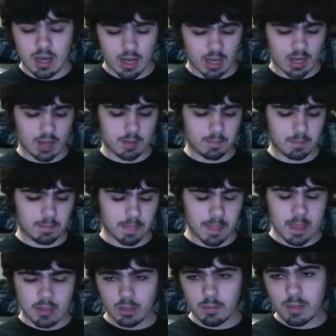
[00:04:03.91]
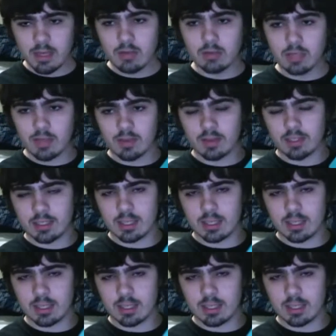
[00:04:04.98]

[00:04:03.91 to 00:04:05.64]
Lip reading: So the menus on this